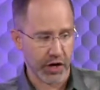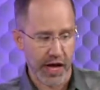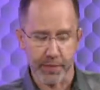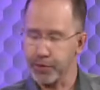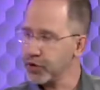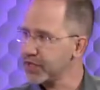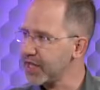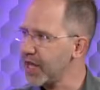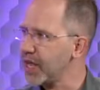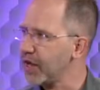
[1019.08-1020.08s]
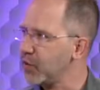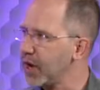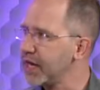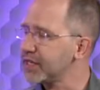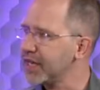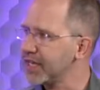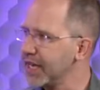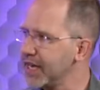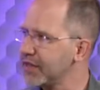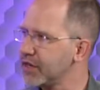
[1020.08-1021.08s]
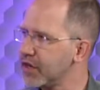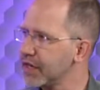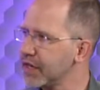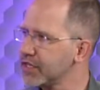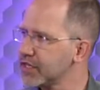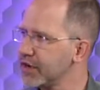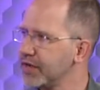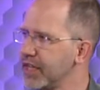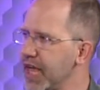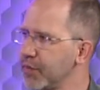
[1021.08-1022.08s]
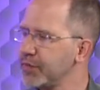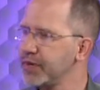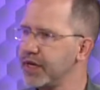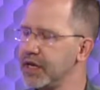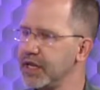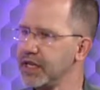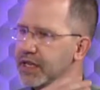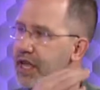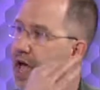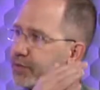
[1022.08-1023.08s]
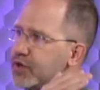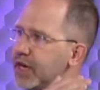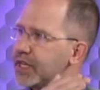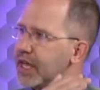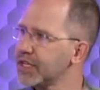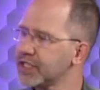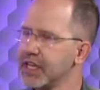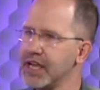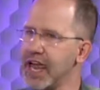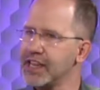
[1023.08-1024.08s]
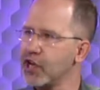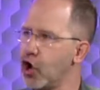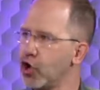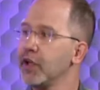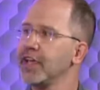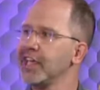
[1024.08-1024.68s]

could add birthday and yep. weight and length and all that kind of stuff, and that would be in the abstract class, and they all